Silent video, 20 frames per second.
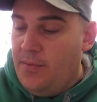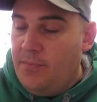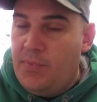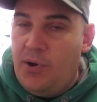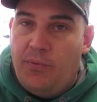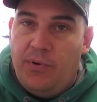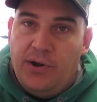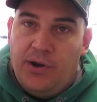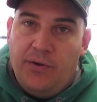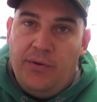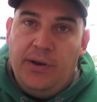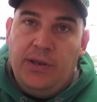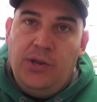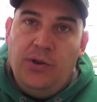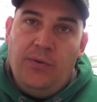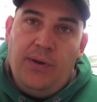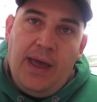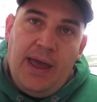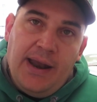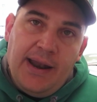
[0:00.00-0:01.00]
But we're going
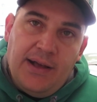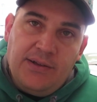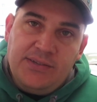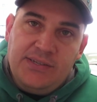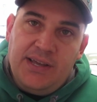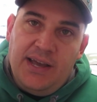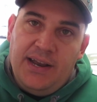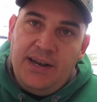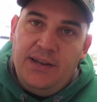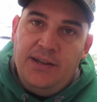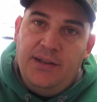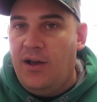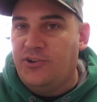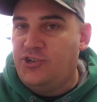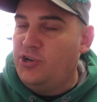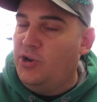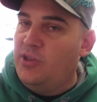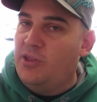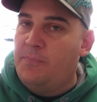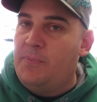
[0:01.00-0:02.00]
to head outside. I'll
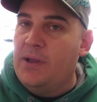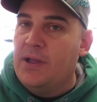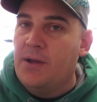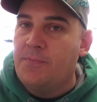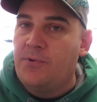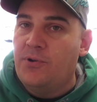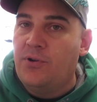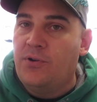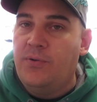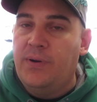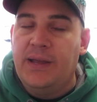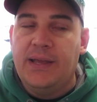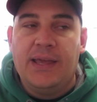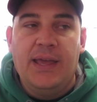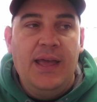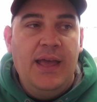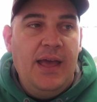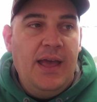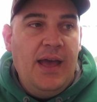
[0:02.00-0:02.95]
show you the pickup real quick.